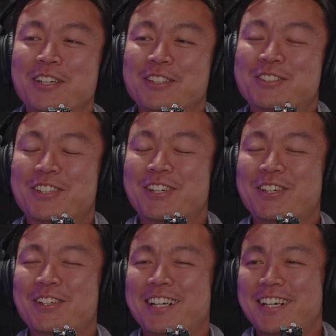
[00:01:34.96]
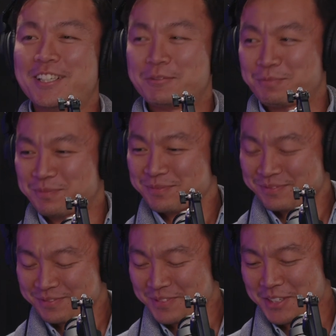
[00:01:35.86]
So,
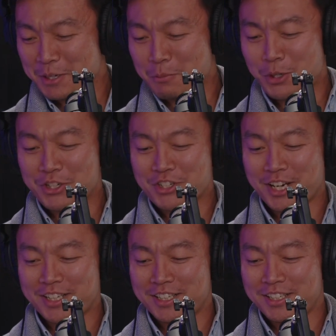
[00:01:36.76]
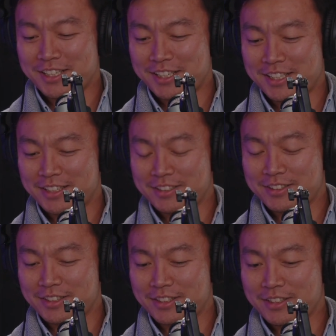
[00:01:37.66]
born in China, and
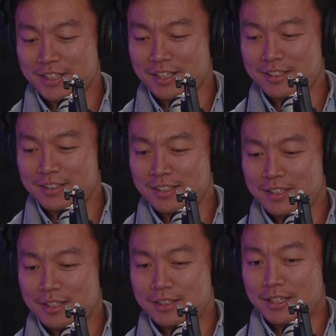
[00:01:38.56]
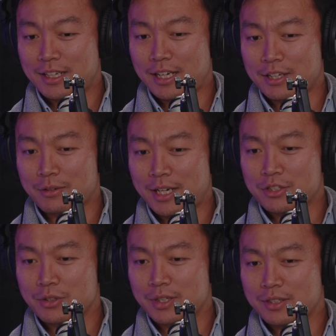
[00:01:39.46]
I
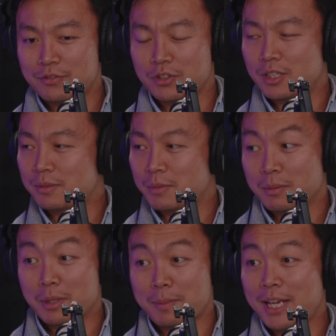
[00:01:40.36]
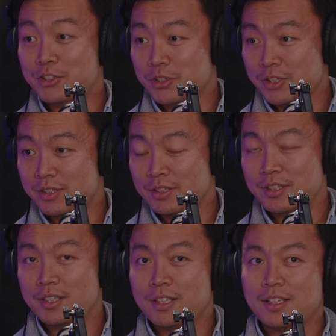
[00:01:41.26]
graduated from McMaster.
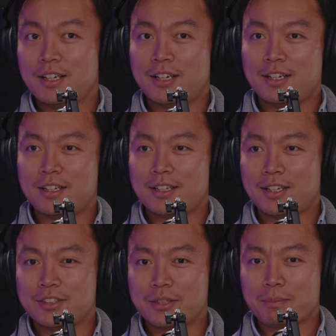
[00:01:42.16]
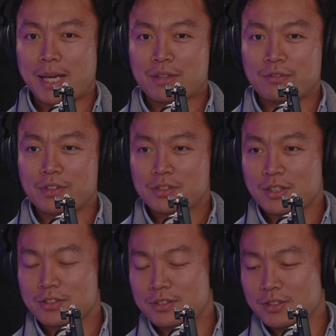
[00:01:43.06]
I did math and
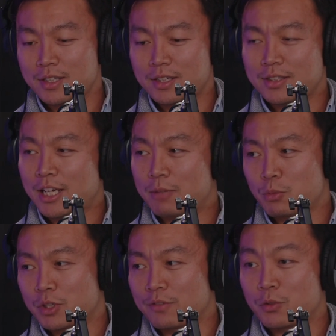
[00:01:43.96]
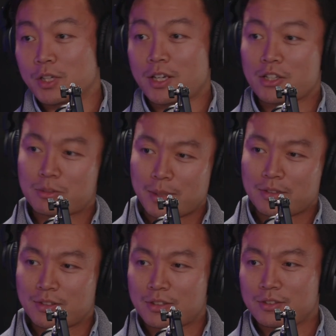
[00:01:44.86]
physics, and now I'm working for Engage
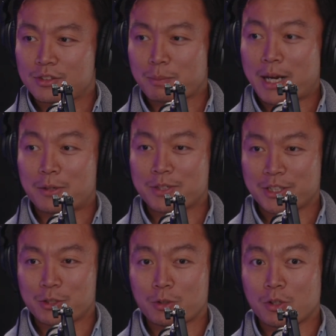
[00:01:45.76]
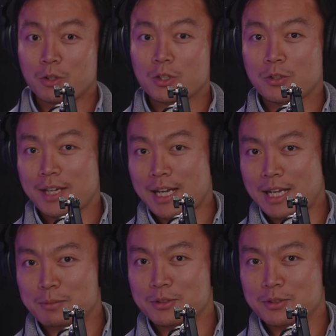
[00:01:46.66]
Spaces. It's powering your local apps.